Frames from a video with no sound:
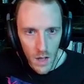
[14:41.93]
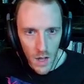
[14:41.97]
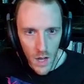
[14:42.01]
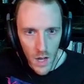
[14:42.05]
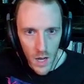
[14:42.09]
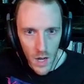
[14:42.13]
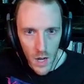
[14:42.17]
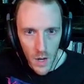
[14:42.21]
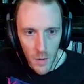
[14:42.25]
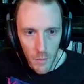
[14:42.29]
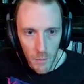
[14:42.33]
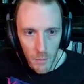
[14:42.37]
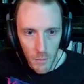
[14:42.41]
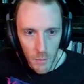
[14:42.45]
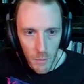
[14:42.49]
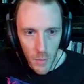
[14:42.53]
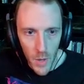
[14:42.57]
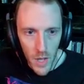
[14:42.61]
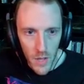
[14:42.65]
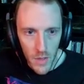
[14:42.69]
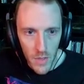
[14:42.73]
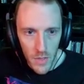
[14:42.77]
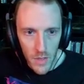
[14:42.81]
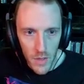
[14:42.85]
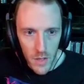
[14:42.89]
Um,
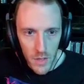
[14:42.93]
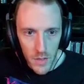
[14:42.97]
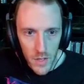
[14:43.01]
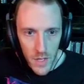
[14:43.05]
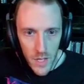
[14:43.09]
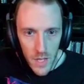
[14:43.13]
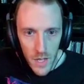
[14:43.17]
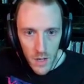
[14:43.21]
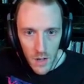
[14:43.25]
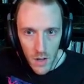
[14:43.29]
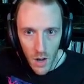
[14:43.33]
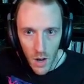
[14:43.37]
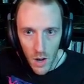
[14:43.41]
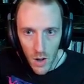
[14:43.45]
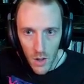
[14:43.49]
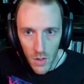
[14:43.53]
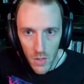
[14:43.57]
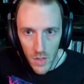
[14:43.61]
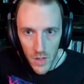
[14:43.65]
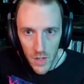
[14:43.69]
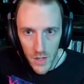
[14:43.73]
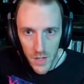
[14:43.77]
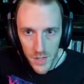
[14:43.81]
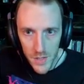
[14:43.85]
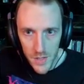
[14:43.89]
but the, the key to all
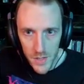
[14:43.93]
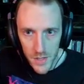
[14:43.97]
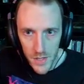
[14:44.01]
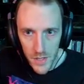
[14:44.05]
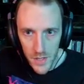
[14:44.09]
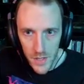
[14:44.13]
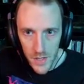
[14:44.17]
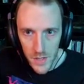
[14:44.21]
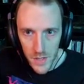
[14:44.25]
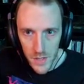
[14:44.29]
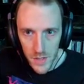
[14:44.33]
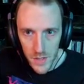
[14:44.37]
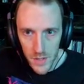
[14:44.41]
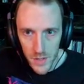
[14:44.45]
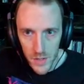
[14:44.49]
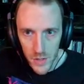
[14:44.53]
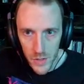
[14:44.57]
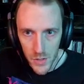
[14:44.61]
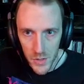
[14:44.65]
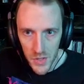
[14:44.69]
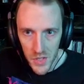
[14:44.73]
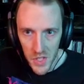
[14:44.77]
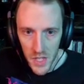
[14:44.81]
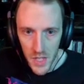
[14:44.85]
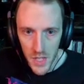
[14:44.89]
this is
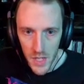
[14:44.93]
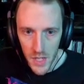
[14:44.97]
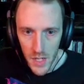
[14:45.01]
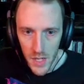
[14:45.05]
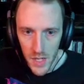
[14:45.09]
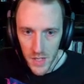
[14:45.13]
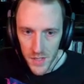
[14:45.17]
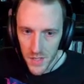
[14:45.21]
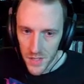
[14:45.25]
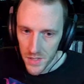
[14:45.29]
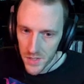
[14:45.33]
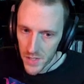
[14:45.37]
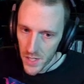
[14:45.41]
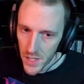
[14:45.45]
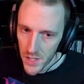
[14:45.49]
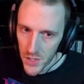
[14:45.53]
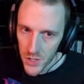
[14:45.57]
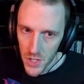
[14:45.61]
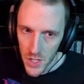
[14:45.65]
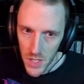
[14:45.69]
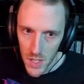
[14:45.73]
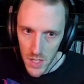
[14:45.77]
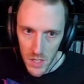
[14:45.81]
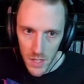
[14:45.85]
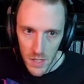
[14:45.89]
using an S S
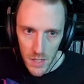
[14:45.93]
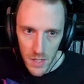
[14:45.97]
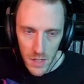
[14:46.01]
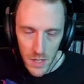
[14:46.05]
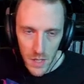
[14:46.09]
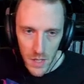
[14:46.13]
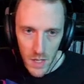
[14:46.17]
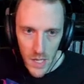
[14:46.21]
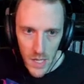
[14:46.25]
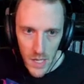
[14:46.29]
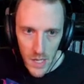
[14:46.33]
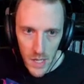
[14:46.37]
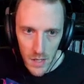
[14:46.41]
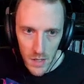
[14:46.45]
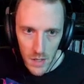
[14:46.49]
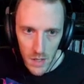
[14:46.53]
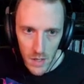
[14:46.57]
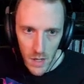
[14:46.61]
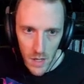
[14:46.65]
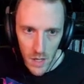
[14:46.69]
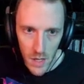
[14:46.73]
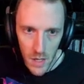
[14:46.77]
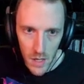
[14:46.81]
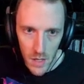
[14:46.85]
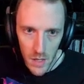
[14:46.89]
H key, and
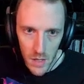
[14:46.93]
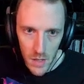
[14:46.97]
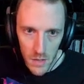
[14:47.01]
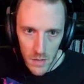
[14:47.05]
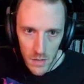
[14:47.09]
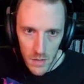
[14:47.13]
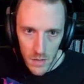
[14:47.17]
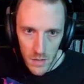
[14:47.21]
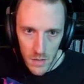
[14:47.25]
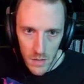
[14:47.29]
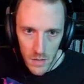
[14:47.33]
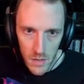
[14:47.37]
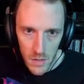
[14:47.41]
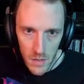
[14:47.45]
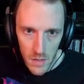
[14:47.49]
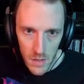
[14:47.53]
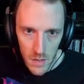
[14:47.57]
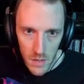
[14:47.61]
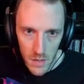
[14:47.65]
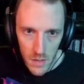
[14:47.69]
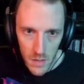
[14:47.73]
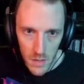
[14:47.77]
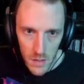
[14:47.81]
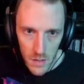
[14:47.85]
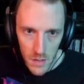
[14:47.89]
uh,
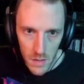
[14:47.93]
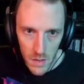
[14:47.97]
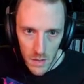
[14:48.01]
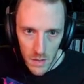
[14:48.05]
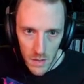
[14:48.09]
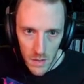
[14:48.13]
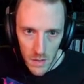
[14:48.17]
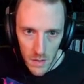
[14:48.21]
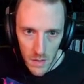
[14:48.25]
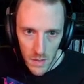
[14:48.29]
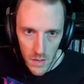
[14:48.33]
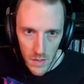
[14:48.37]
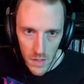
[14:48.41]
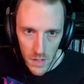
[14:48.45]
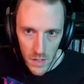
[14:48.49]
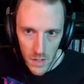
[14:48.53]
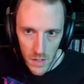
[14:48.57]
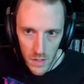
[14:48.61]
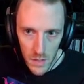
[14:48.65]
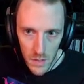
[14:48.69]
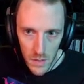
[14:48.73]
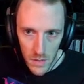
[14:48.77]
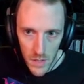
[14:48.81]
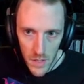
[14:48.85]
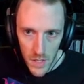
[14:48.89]

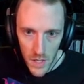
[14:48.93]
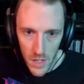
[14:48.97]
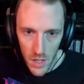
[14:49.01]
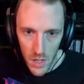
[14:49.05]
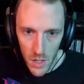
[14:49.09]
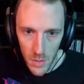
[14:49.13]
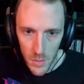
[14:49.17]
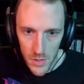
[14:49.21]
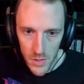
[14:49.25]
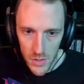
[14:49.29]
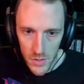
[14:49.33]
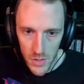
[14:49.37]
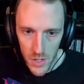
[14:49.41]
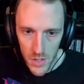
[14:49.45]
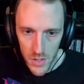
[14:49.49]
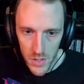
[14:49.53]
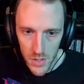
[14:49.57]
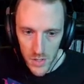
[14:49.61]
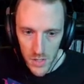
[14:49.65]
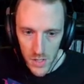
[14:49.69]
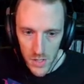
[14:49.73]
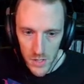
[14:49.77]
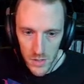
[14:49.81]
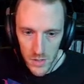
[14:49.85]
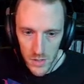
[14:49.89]
the the GitHub
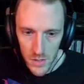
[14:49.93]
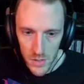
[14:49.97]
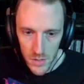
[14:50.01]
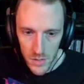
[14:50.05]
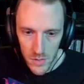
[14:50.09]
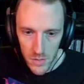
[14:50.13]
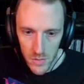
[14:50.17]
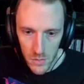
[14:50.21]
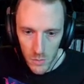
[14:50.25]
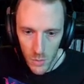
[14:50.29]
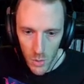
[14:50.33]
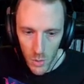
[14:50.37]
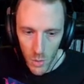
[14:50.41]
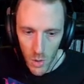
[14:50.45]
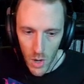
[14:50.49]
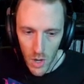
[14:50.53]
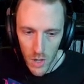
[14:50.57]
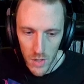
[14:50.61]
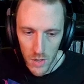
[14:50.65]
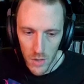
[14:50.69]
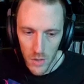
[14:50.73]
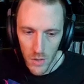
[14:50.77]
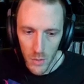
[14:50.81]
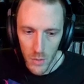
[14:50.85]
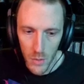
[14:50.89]
instructions will walk
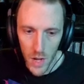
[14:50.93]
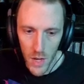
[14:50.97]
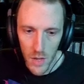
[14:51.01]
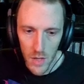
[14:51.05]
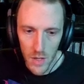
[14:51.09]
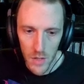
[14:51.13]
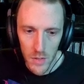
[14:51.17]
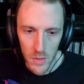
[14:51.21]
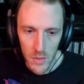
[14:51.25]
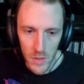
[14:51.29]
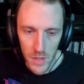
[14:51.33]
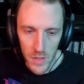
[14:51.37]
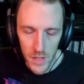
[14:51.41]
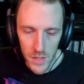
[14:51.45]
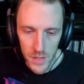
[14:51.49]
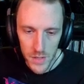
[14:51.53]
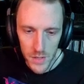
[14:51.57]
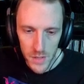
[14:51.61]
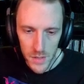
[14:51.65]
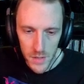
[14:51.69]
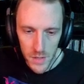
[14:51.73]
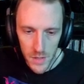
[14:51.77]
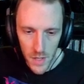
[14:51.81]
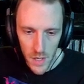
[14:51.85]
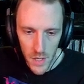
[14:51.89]
you through how to do
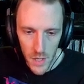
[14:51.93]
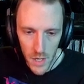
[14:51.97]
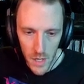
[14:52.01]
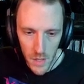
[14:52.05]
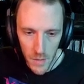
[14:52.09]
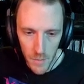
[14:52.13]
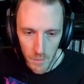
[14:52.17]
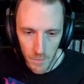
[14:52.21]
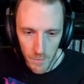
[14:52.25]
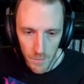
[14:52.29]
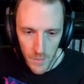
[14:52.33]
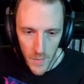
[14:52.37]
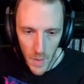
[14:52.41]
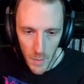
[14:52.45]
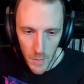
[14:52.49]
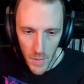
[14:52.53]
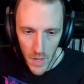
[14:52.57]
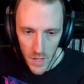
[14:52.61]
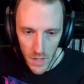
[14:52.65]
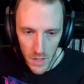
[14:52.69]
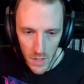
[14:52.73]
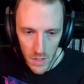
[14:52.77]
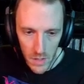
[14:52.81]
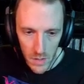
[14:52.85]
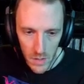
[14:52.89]
this. Um, I'm not
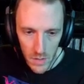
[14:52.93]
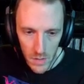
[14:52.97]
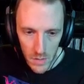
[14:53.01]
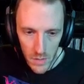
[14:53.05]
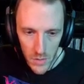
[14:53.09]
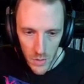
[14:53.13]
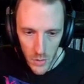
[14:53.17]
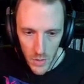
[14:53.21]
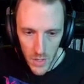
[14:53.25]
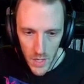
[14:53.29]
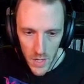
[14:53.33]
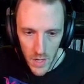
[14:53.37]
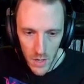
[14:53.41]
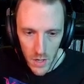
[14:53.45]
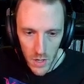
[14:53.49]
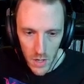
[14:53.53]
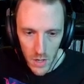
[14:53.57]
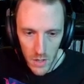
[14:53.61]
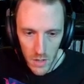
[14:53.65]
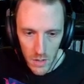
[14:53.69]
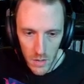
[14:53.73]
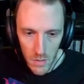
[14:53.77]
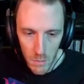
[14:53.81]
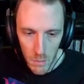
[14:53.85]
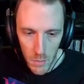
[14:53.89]
going to do it
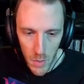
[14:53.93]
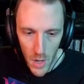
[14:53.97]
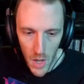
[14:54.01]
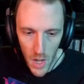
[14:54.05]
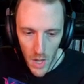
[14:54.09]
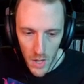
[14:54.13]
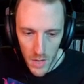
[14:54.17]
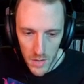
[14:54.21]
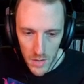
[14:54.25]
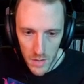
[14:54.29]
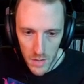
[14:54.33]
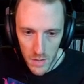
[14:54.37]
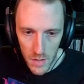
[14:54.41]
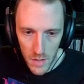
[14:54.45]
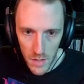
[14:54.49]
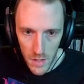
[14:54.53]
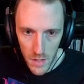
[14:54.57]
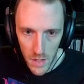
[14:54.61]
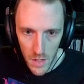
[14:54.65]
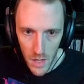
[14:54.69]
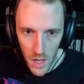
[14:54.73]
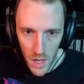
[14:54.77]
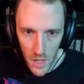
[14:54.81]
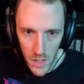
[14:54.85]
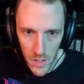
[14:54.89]
here, but
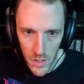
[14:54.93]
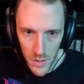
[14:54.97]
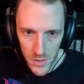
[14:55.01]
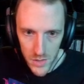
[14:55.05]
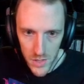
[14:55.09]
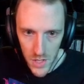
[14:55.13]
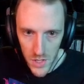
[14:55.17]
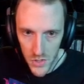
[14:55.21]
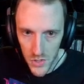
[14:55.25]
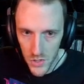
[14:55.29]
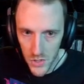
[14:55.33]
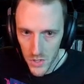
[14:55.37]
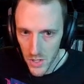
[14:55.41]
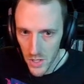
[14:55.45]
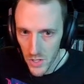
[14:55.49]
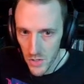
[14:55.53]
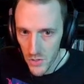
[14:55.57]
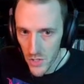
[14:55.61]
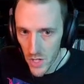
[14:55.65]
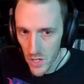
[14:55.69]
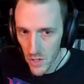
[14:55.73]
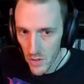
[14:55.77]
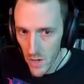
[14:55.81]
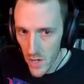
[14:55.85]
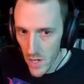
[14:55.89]
uh, you essentially you
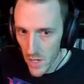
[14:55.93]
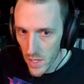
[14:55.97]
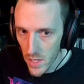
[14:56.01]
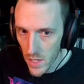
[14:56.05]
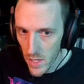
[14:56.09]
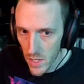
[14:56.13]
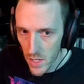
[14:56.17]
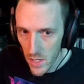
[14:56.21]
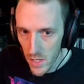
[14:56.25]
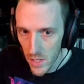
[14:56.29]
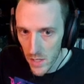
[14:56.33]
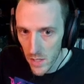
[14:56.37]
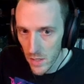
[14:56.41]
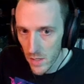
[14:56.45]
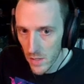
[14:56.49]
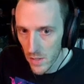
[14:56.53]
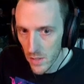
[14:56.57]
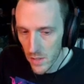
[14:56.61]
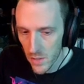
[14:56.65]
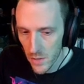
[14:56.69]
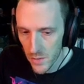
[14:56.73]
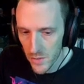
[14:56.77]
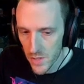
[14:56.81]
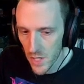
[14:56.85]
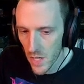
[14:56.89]
generate a key,
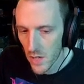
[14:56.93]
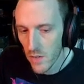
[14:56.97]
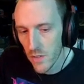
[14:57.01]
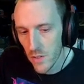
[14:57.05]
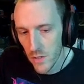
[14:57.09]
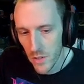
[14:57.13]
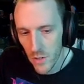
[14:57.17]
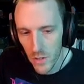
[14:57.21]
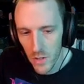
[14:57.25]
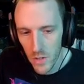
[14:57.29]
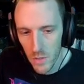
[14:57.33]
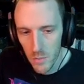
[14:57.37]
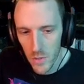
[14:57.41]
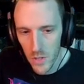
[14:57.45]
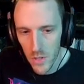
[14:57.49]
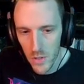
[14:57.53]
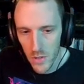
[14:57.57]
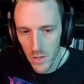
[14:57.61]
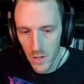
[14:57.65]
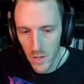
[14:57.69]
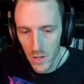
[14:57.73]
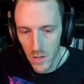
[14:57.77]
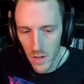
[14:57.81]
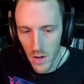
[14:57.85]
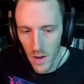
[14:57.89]
you save it to your
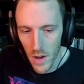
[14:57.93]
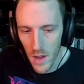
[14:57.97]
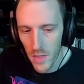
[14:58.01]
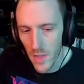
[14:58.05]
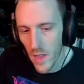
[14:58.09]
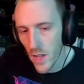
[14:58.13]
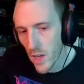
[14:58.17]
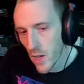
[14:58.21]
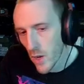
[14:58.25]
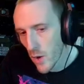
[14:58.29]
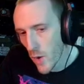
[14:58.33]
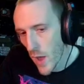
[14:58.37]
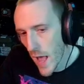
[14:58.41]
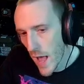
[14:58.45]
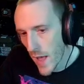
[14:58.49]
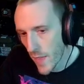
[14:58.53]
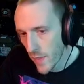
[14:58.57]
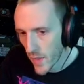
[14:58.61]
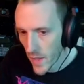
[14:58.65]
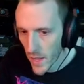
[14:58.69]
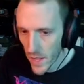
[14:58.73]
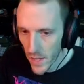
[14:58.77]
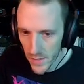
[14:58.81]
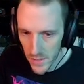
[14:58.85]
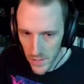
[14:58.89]
computer, and then you add
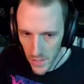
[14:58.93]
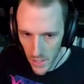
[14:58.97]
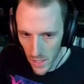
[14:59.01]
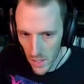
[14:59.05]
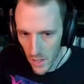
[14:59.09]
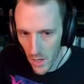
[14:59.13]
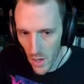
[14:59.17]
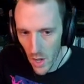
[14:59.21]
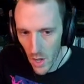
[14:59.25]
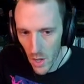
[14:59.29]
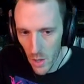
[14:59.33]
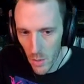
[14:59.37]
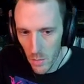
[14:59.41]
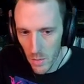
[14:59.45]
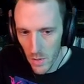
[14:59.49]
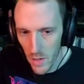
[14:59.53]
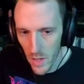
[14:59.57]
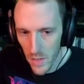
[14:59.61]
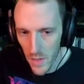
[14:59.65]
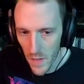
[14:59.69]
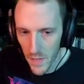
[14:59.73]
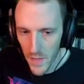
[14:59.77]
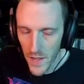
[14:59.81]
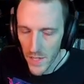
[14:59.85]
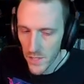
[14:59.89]
that to GitHub, and
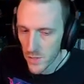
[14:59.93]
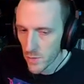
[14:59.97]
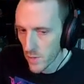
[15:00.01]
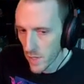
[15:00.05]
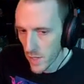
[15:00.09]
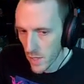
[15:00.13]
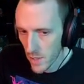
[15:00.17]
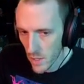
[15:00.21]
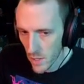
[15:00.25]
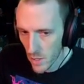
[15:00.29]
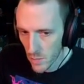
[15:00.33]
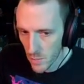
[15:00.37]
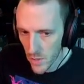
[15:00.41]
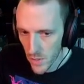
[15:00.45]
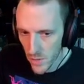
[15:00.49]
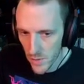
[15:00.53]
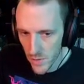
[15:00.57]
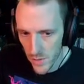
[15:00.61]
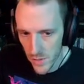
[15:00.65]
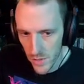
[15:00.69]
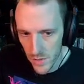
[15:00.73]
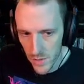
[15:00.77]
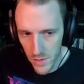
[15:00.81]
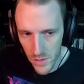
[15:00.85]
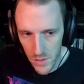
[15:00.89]
then that's what GitHub
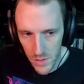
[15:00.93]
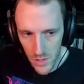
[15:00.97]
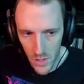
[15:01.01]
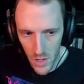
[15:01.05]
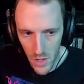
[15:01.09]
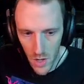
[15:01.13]
uses to